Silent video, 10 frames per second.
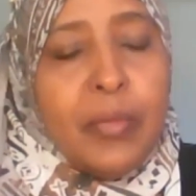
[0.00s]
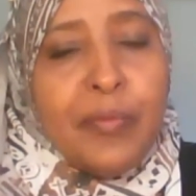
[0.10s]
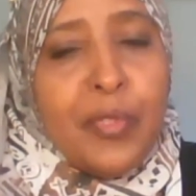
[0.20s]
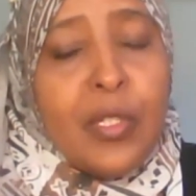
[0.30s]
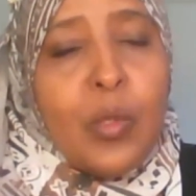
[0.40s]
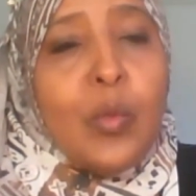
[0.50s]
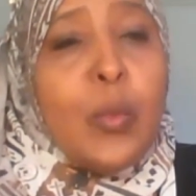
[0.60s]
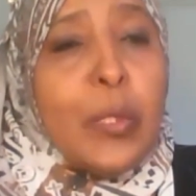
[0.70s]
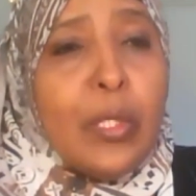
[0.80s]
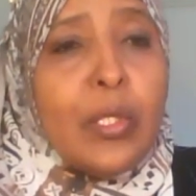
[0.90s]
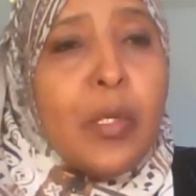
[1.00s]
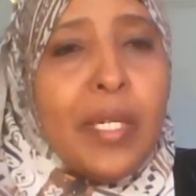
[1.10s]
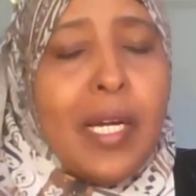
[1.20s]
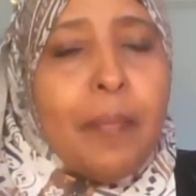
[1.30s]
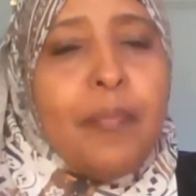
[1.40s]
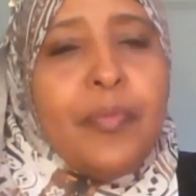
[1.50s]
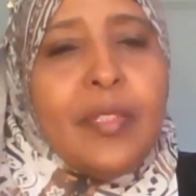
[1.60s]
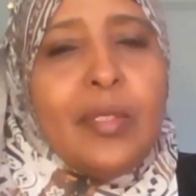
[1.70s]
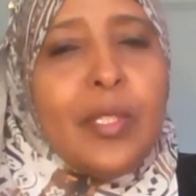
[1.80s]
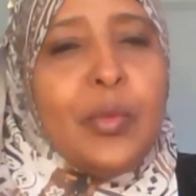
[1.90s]
Before, when we were growing up,
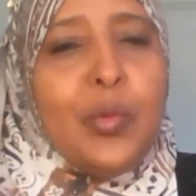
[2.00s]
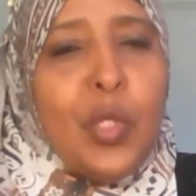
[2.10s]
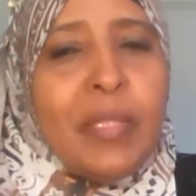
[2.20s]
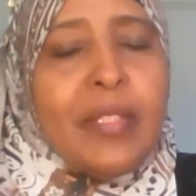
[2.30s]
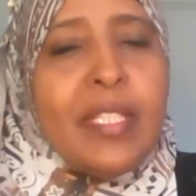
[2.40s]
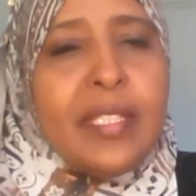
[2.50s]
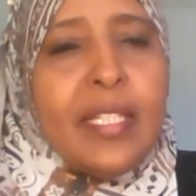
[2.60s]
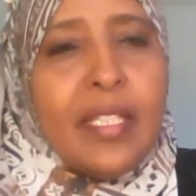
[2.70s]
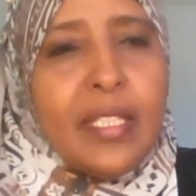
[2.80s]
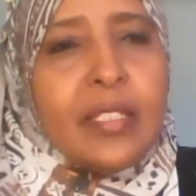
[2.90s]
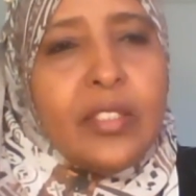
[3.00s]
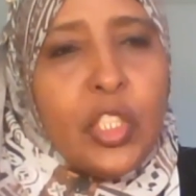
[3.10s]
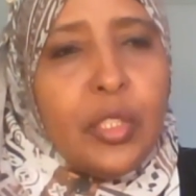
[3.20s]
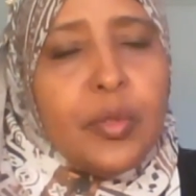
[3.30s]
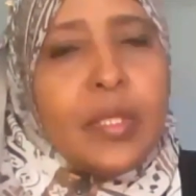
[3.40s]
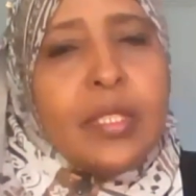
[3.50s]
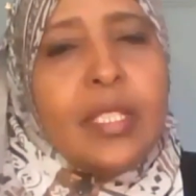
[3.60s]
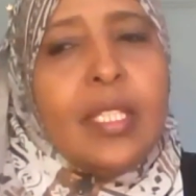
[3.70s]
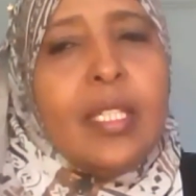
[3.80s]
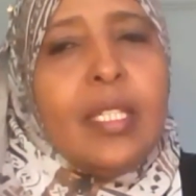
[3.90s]
women raised the children,
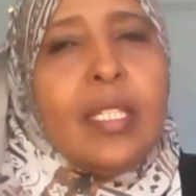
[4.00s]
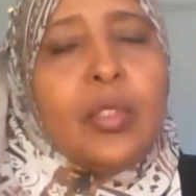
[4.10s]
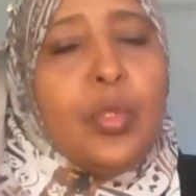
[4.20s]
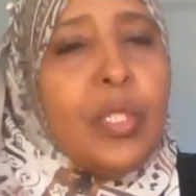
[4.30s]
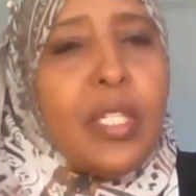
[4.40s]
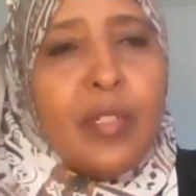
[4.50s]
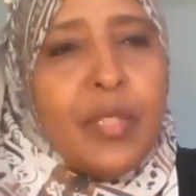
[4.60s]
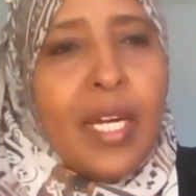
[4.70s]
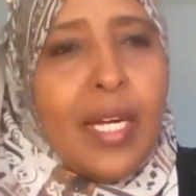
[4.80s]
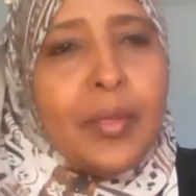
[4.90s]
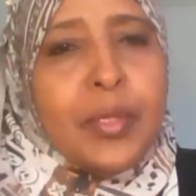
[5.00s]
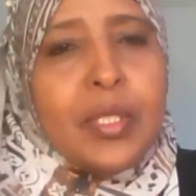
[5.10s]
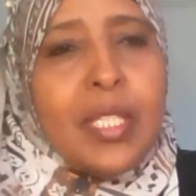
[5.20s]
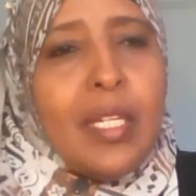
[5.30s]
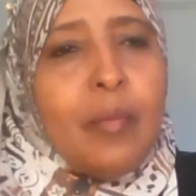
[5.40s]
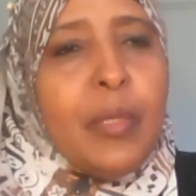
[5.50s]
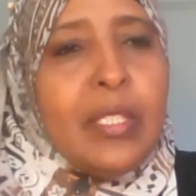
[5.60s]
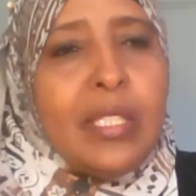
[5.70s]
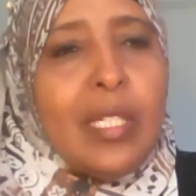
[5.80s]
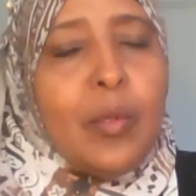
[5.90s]
took care of the house, and
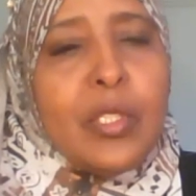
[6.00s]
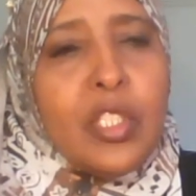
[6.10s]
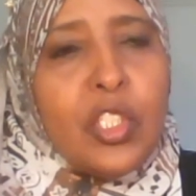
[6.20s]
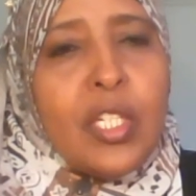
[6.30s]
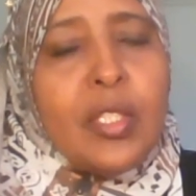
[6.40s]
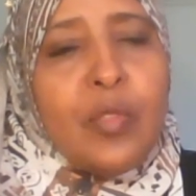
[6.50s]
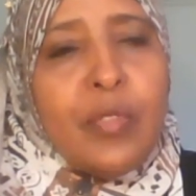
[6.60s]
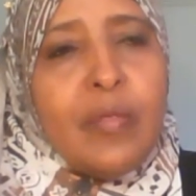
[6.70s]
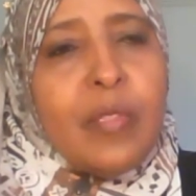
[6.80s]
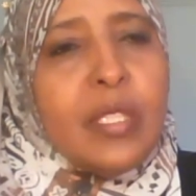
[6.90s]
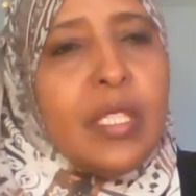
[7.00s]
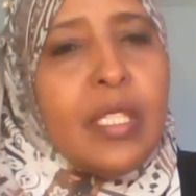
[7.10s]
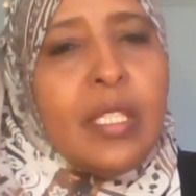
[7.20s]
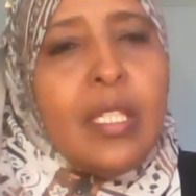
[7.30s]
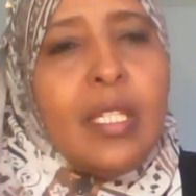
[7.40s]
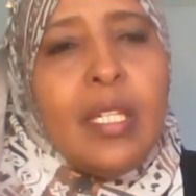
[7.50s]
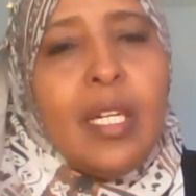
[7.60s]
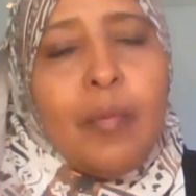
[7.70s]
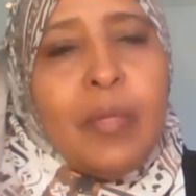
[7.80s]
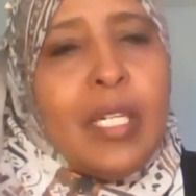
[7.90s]
basically in charge of everything
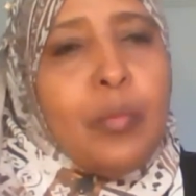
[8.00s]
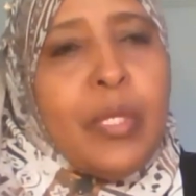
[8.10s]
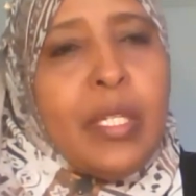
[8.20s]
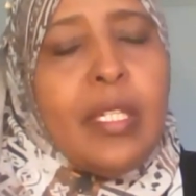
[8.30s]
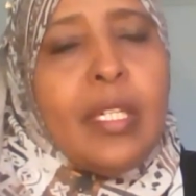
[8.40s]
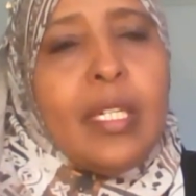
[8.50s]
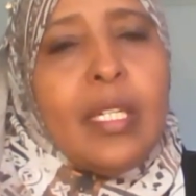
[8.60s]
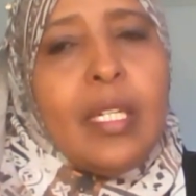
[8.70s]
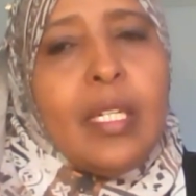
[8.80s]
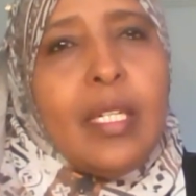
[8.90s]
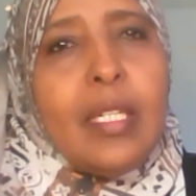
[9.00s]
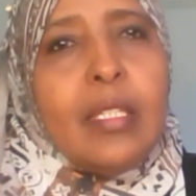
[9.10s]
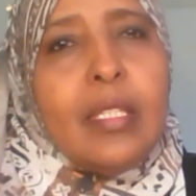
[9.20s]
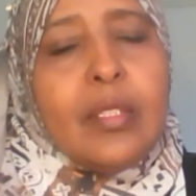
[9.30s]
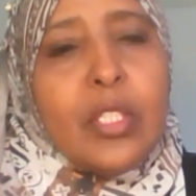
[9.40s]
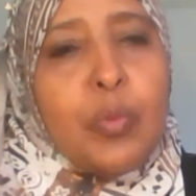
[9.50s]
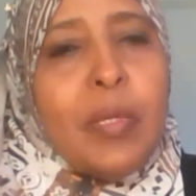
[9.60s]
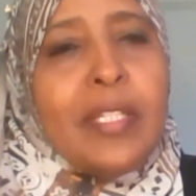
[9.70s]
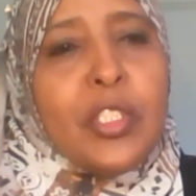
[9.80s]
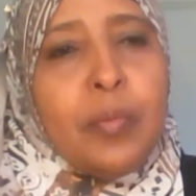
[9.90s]
about bringing a
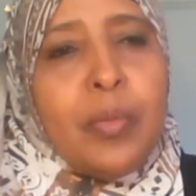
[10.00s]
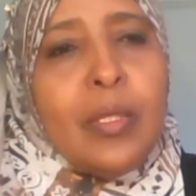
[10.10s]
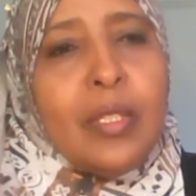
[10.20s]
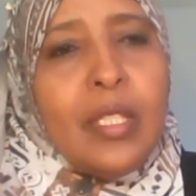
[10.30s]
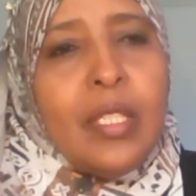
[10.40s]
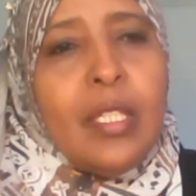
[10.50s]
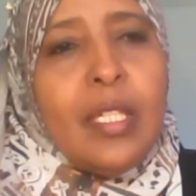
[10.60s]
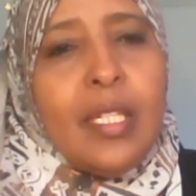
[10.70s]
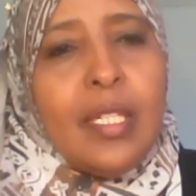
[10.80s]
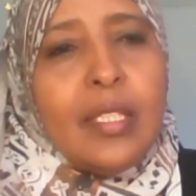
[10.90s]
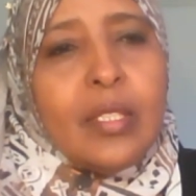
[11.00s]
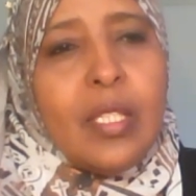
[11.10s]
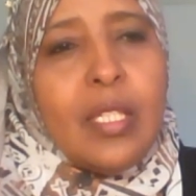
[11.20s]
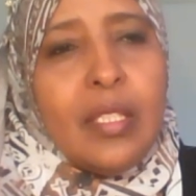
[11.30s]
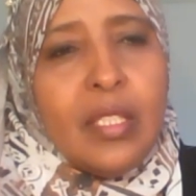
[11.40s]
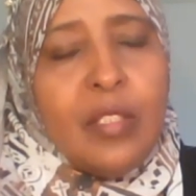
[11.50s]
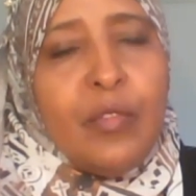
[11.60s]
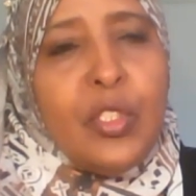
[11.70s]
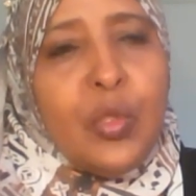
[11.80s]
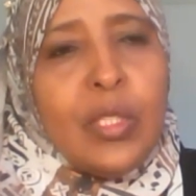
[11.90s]
responsible
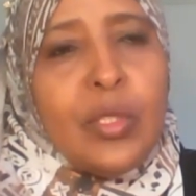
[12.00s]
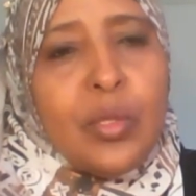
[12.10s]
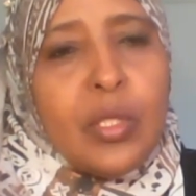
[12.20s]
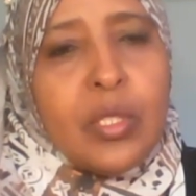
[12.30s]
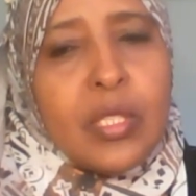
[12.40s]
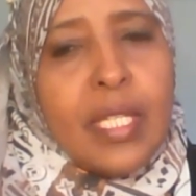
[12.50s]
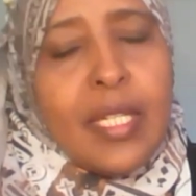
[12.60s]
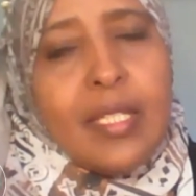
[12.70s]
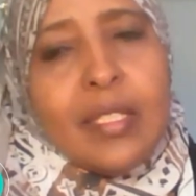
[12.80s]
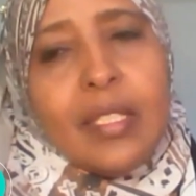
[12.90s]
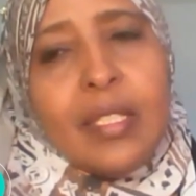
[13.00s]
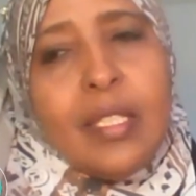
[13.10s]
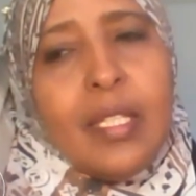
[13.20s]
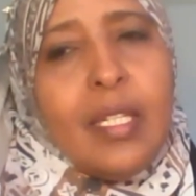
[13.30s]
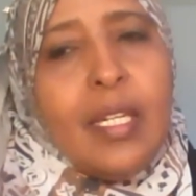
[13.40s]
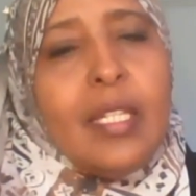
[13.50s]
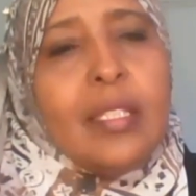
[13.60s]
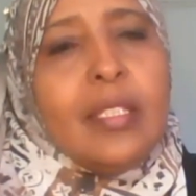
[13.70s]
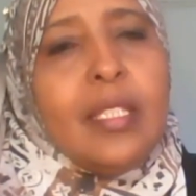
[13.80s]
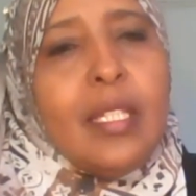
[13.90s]
individual into the society.
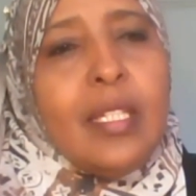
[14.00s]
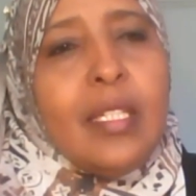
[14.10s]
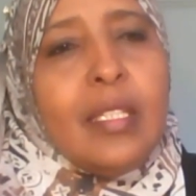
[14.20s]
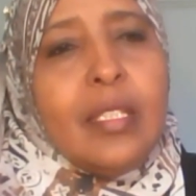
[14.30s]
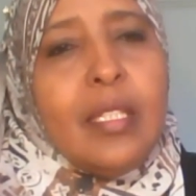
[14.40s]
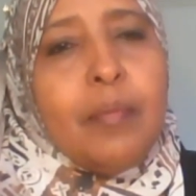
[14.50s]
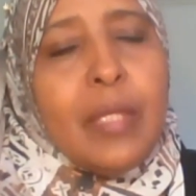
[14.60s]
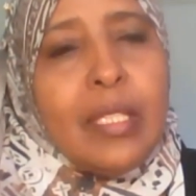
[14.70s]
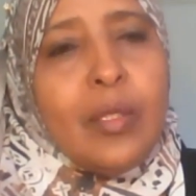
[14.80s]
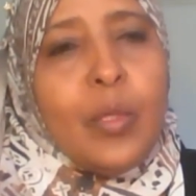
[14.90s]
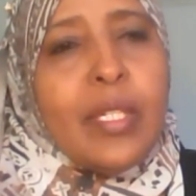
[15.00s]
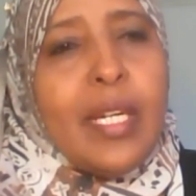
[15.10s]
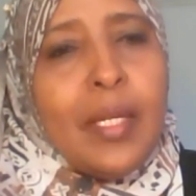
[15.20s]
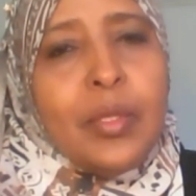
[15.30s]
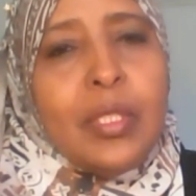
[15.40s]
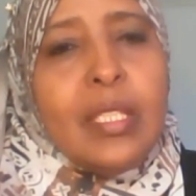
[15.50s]
And the men were out